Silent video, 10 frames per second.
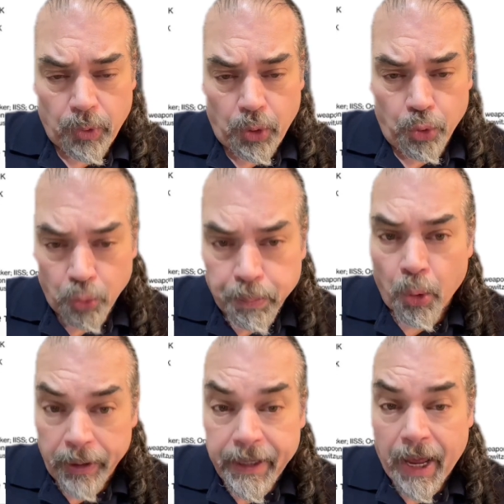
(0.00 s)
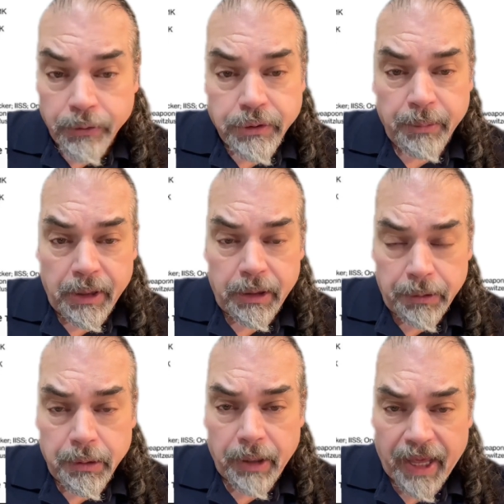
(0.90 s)
who pointed out to
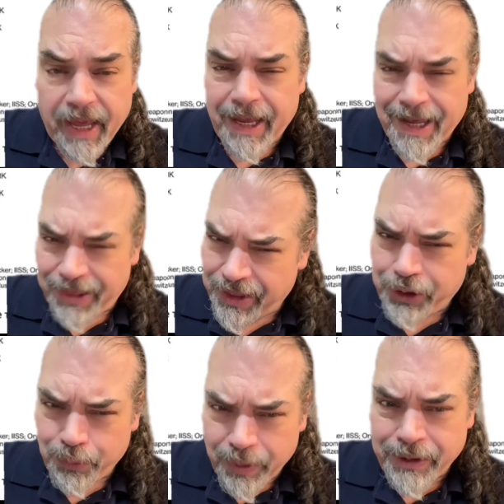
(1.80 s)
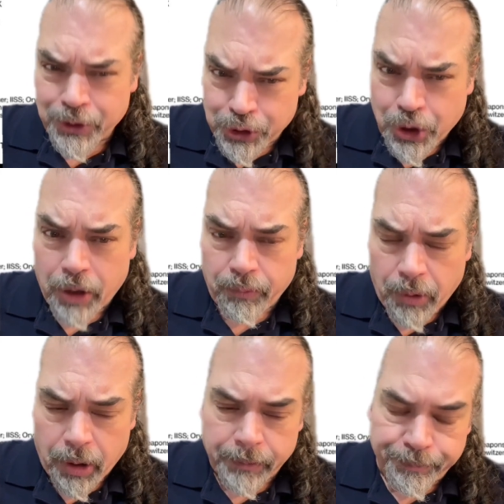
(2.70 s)
me, hey, I think you're reading the chart
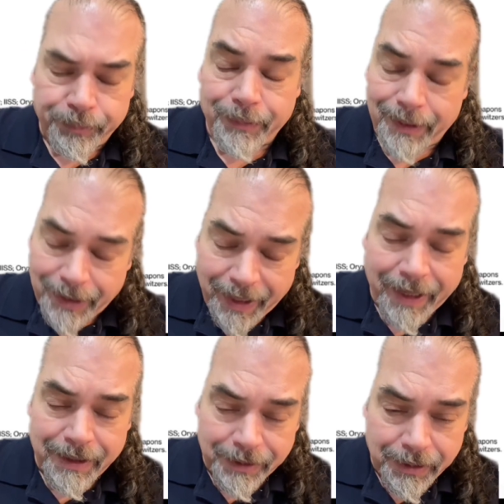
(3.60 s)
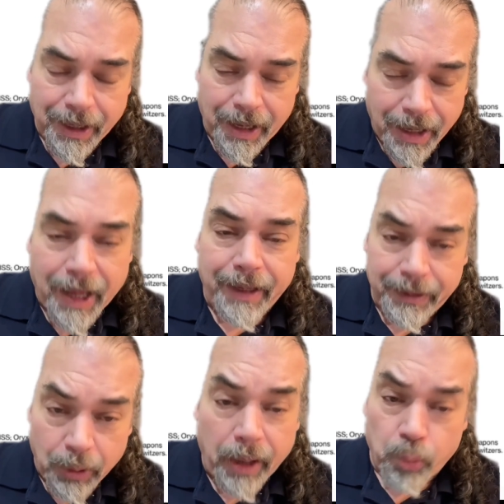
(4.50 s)
wrong. And
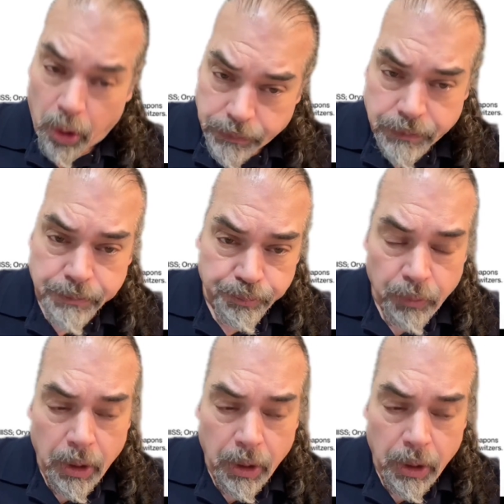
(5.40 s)
I was.